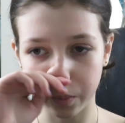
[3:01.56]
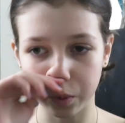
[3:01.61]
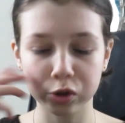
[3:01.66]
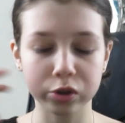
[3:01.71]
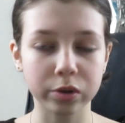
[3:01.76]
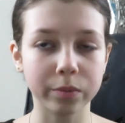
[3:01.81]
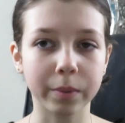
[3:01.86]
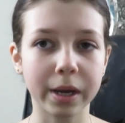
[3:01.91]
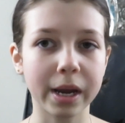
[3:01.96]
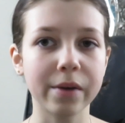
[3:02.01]

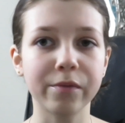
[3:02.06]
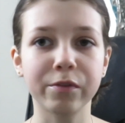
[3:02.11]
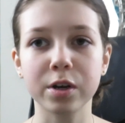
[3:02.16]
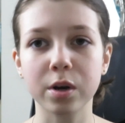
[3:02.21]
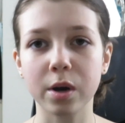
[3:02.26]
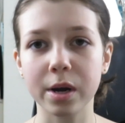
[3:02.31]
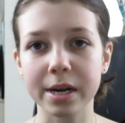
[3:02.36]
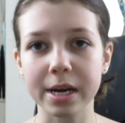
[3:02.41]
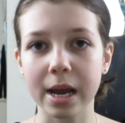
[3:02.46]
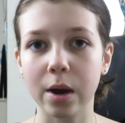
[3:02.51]
watch them like every
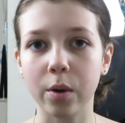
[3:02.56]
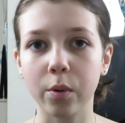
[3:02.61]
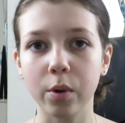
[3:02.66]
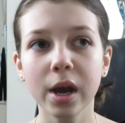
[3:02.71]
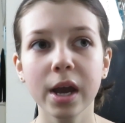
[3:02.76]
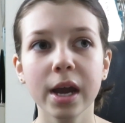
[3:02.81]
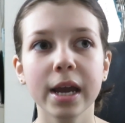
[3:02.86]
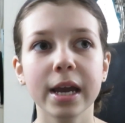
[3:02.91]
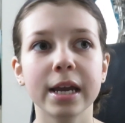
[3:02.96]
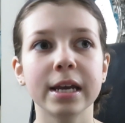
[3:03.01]
night now,
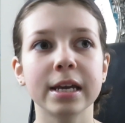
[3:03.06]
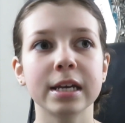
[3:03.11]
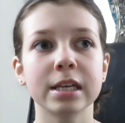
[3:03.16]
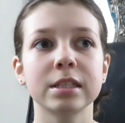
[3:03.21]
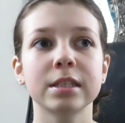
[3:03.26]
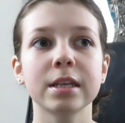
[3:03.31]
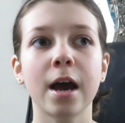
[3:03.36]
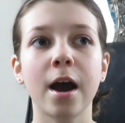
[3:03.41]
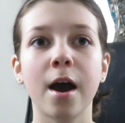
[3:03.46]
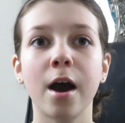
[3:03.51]

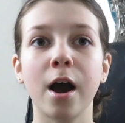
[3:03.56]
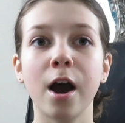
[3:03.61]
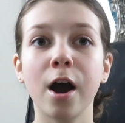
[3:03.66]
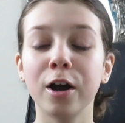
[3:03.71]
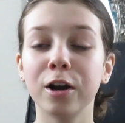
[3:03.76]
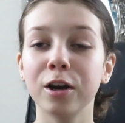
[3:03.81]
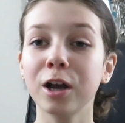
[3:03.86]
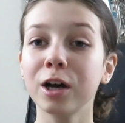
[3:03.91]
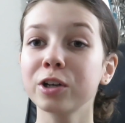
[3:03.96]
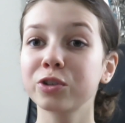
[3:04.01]
is
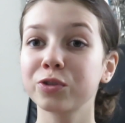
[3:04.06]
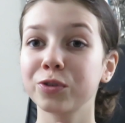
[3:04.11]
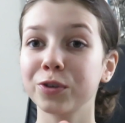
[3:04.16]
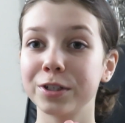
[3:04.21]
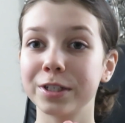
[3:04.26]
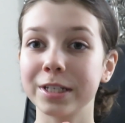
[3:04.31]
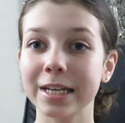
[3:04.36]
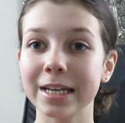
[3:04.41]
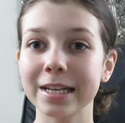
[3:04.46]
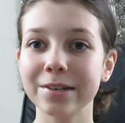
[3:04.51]
her Lush
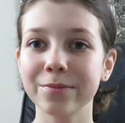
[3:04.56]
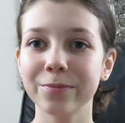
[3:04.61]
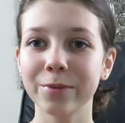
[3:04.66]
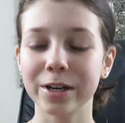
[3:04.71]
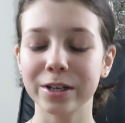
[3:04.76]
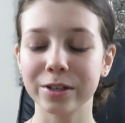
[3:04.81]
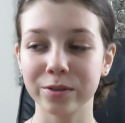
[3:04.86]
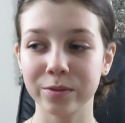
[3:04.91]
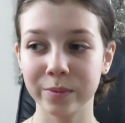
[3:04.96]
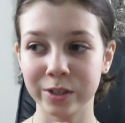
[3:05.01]
routine,
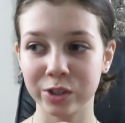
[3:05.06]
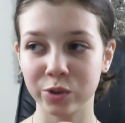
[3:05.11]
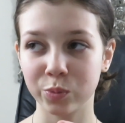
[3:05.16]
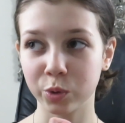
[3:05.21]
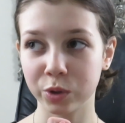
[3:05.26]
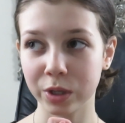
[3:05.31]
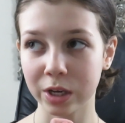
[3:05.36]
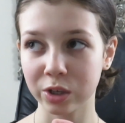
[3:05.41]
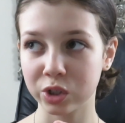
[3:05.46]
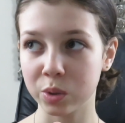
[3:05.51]
which
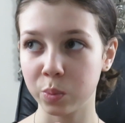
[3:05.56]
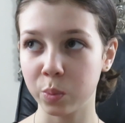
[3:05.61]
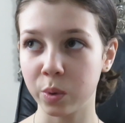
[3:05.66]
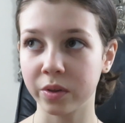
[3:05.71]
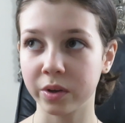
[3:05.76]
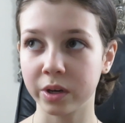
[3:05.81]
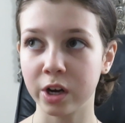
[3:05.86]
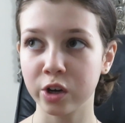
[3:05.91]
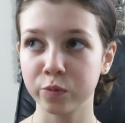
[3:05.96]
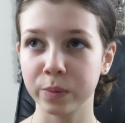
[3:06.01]
was actually
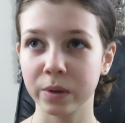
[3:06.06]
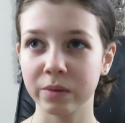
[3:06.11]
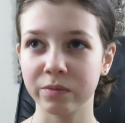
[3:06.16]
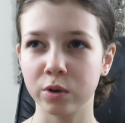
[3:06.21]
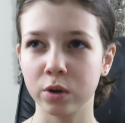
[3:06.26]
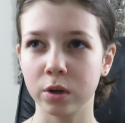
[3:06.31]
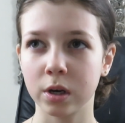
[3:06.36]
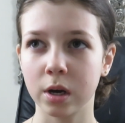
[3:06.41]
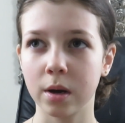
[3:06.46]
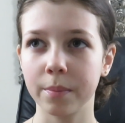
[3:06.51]
with Lush, but if
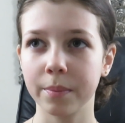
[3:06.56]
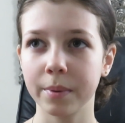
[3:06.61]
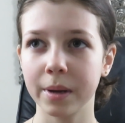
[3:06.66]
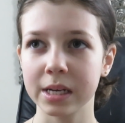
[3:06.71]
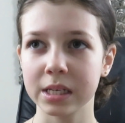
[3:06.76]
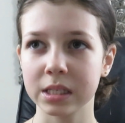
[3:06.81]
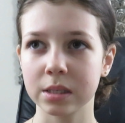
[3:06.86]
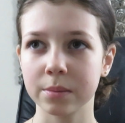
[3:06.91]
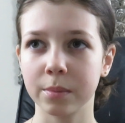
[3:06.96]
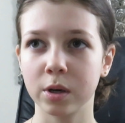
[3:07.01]
you look up
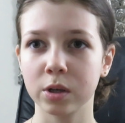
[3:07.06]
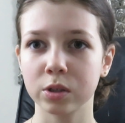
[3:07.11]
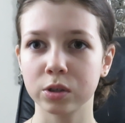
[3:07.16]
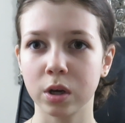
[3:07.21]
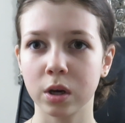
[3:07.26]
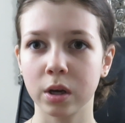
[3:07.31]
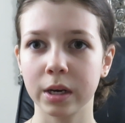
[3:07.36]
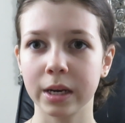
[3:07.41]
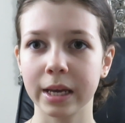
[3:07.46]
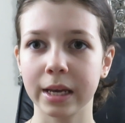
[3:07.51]
ASMR
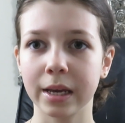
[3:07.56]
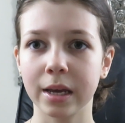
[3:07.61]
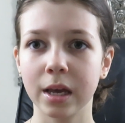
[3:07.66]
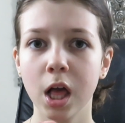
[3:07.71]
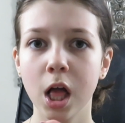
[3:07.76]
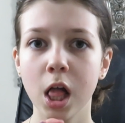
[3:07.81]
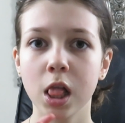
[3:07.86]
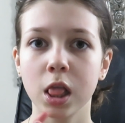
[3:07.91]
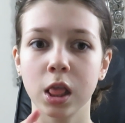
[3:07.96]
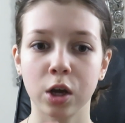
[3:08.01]
Darling
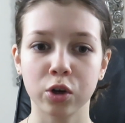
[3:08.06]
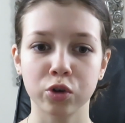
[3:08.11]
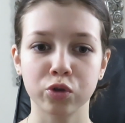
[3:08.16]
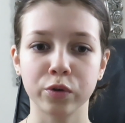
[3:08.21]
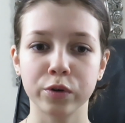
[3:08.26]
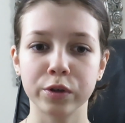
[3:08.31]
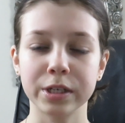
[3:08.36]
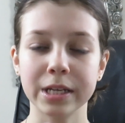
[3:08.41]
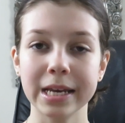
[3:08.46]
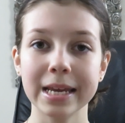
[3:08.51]
Lush
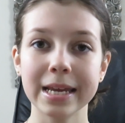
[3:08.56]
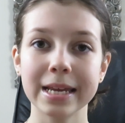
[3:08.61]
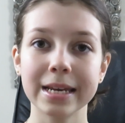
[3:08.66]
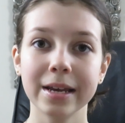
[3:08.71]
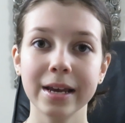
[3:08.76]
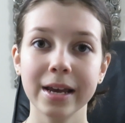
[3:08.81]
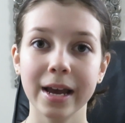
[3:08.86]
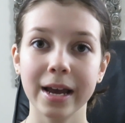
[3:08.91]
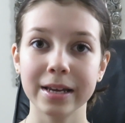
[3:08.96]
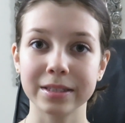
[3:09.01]

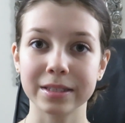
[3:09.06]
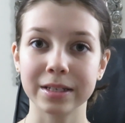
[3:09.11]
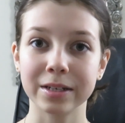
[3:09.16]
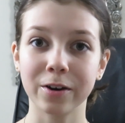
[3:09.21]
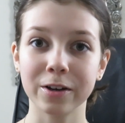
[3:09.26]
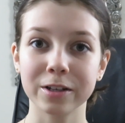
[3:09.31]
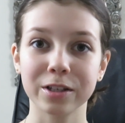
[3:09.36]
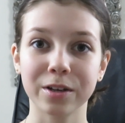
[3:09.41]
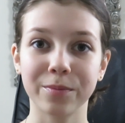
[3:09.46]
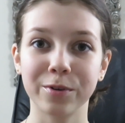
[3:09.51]
routine, it's a
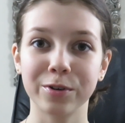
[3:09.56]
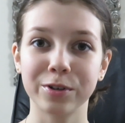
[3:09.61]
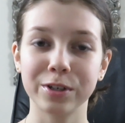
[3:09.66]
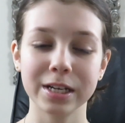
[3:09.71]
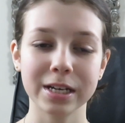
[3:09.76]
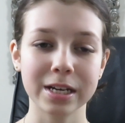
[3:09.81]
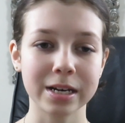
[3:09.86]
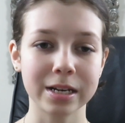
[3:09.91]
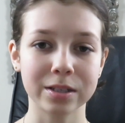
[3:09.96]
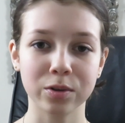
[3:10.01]
nighttime
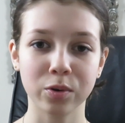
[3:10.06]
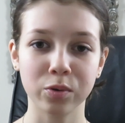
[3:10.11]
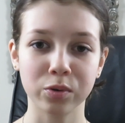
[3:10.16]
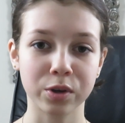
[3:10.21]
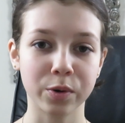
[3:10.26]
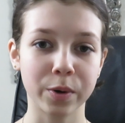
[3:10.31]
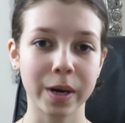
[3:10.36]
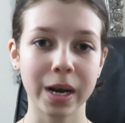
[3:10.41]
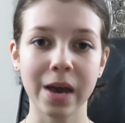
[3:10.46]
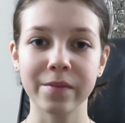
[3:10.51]
routine. It's
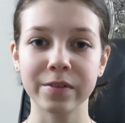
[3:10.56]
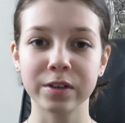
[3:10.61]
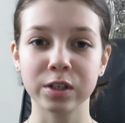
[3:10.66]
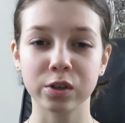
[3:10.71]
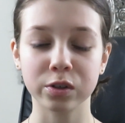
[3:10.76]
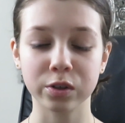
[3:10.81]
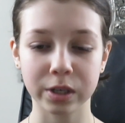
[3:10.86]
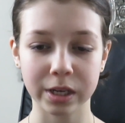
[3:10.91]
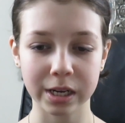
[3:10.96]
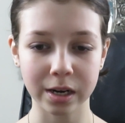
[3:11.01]
also doing
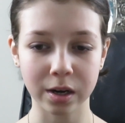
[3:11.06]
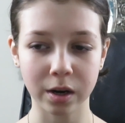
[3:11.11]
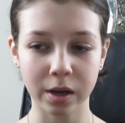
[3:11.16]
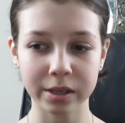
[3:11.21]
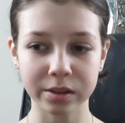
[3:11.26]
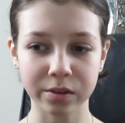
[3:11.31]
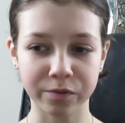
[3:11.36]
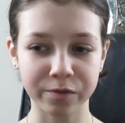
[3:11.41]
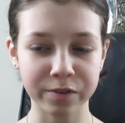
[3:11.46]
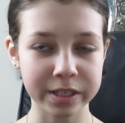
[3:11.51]
lavender, and you can hear
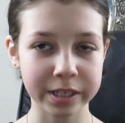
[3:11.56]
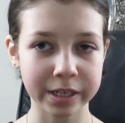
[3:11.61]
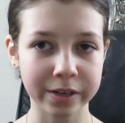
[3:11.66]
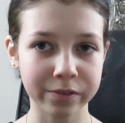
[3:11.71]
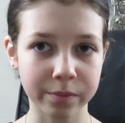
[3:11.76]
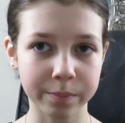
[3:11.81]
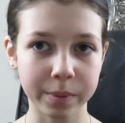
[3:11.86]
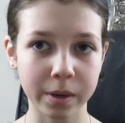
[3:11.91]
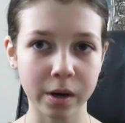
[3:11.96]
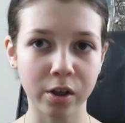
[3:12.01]
like the fizzing
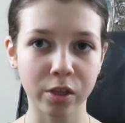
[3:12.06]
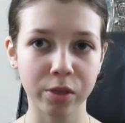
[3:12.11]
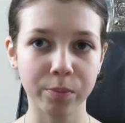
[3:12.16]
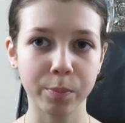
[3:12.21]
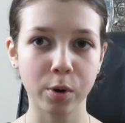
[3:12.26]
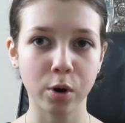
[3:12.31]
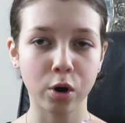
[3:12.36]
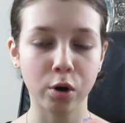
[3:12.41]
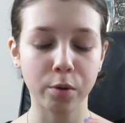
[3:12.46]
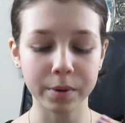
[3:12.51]
of the bath
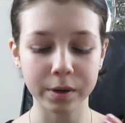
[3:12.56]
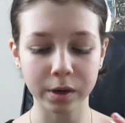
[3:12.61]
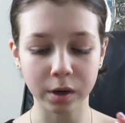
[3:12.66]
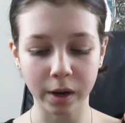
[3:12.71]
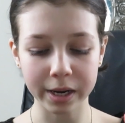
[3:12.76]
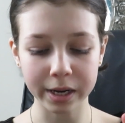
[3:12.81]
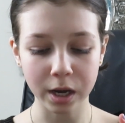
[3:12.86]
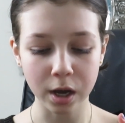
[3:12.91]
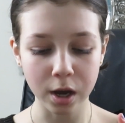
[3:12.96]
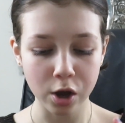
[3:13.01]
bomb and
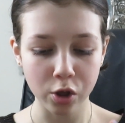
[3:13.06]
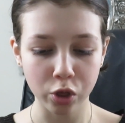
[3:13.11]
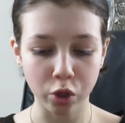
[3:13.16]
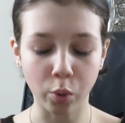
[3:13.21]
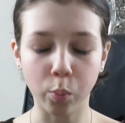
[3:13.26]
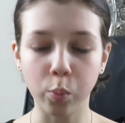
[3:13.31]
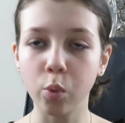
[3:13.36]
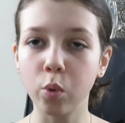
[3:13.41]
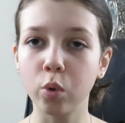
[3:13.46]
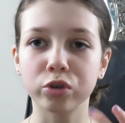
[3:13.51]
like
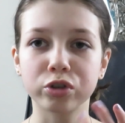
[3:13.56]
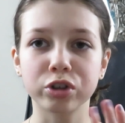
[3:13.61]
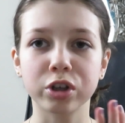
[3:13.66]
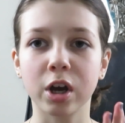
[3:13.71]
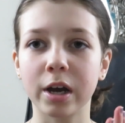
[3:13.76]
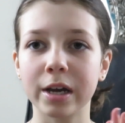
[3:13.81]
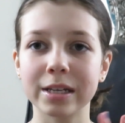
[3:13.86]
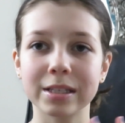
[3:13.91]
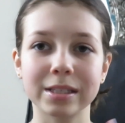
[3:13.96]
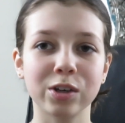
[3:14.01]
the
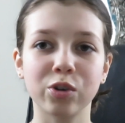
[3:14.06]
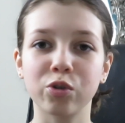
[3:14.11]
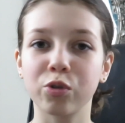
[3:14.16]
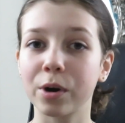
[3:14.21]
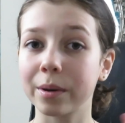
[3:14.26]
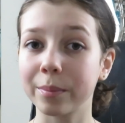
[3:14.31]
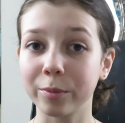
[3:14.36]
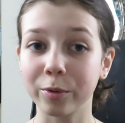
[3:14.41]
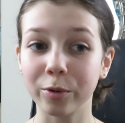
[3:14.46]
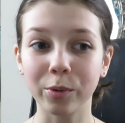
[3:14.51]
water. It's
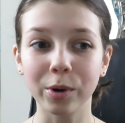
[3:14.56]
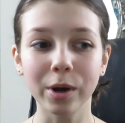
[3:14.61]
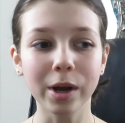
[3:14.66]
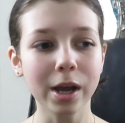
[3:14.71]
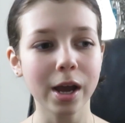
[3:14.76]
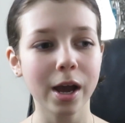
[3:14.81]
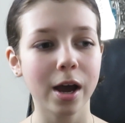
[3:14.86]
incredible.